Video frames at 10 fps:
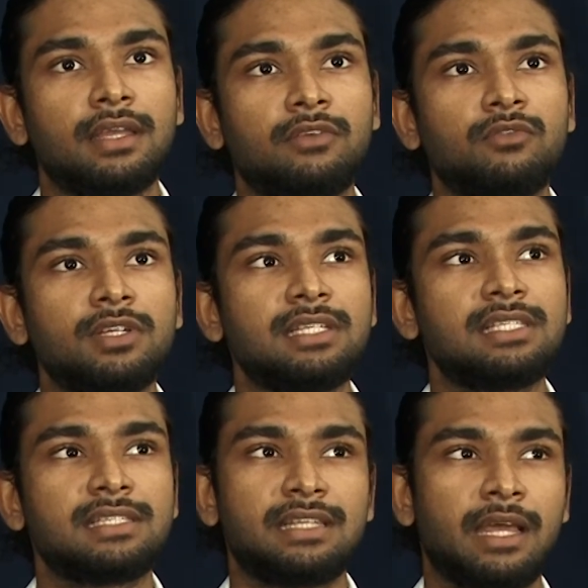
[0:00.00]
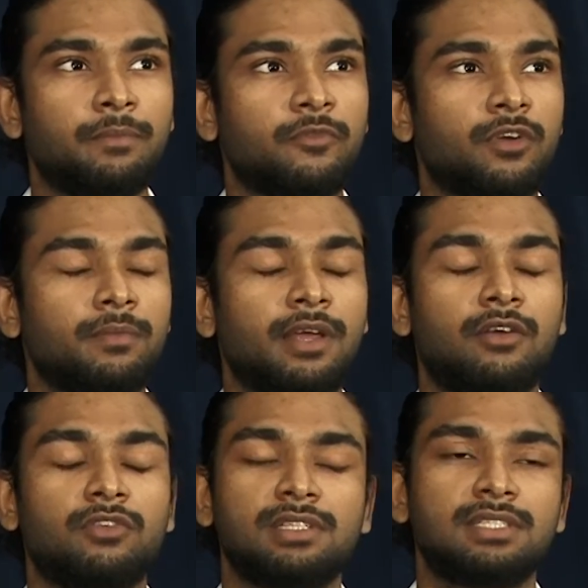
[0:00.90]
it really stemmed from
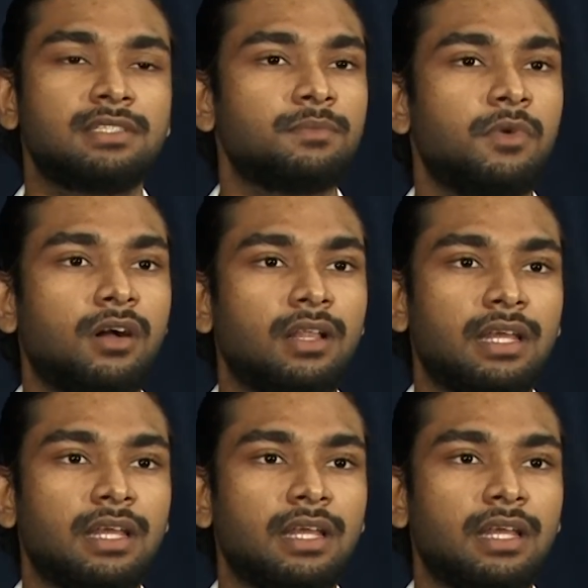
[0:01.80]
that really small